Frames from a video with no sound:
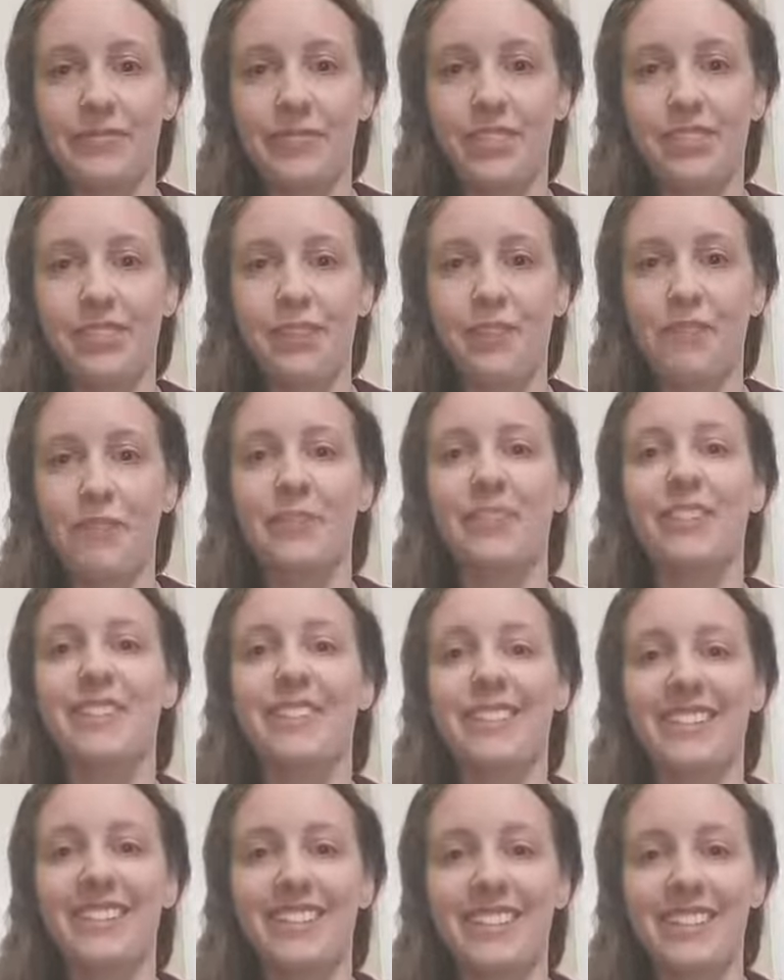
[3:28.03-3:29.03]
So,
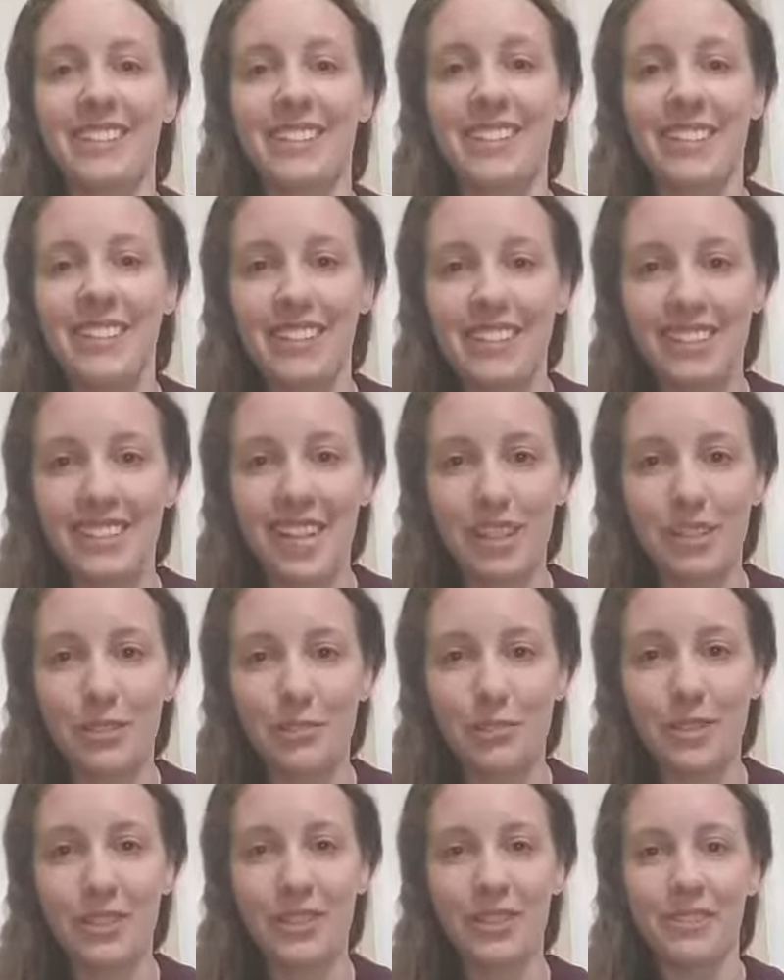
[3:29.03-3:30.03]
sounds
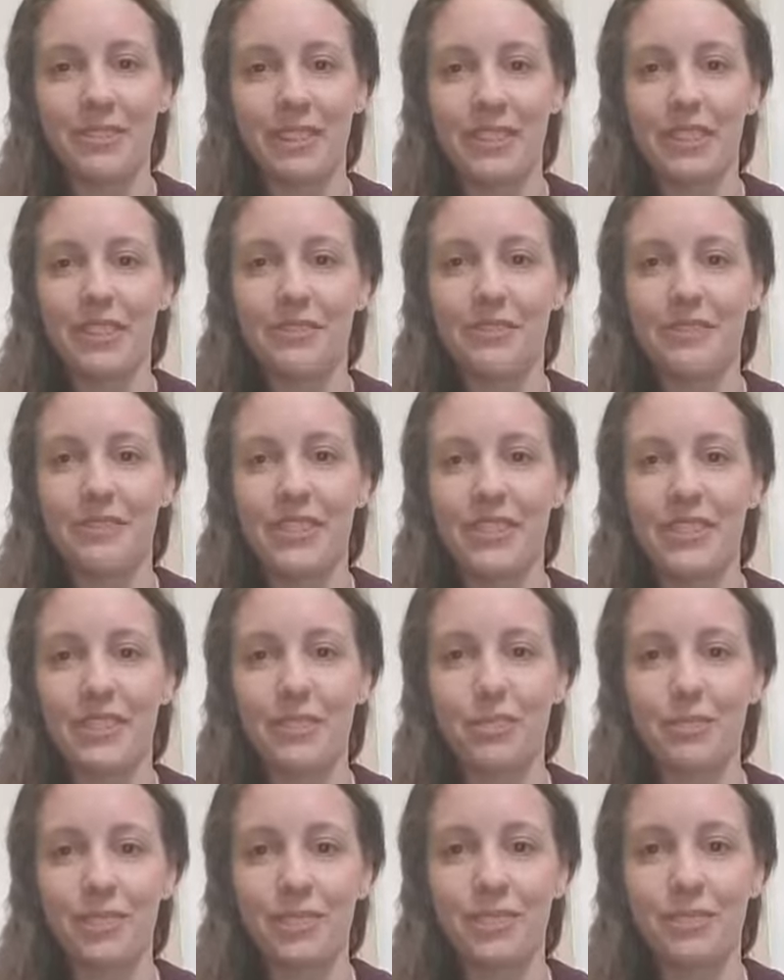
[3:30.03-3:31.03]
familiar, right?
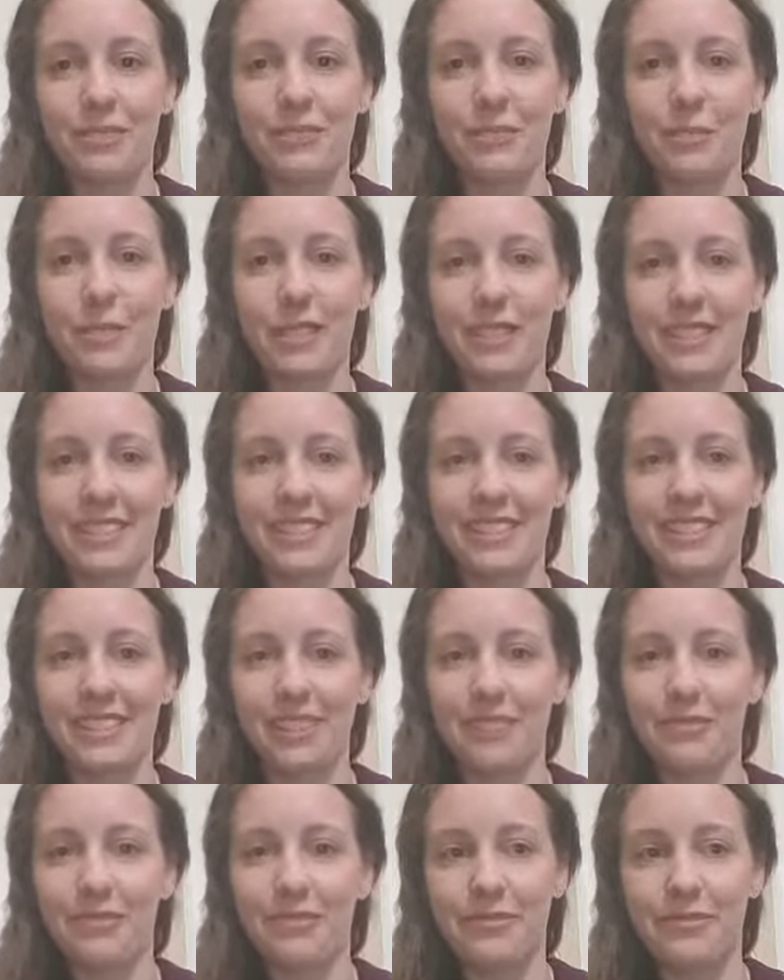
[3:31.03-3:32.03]
History is repeating
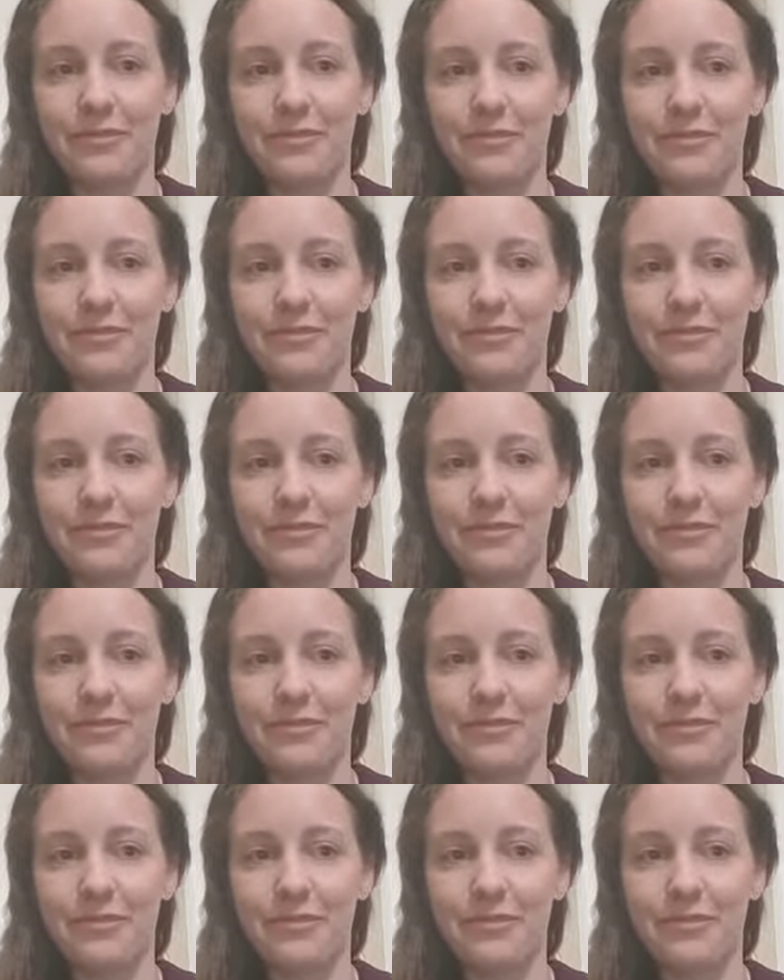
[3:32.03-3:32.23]
itself.